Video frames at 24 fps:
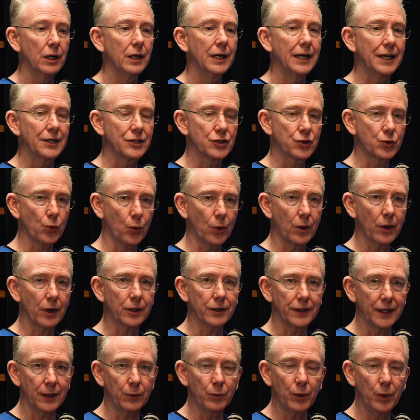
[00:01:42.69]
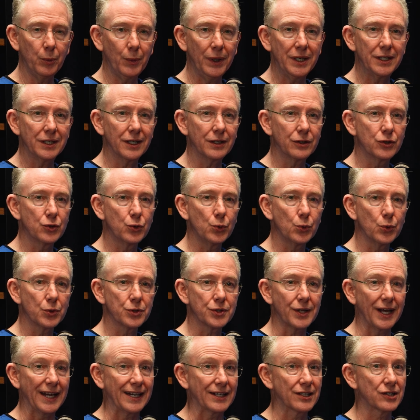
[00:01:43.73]
historically, when we did
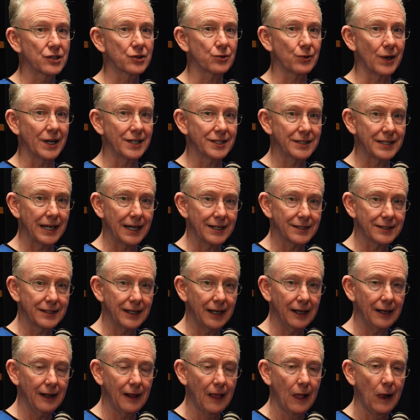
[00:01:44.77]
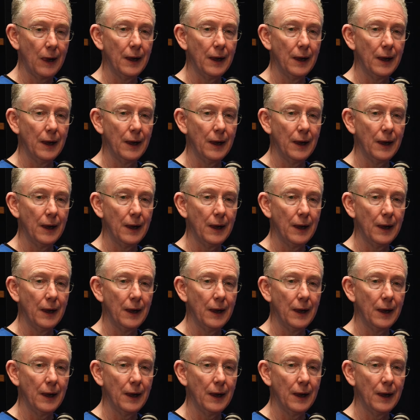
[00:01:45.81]
tools like stress testing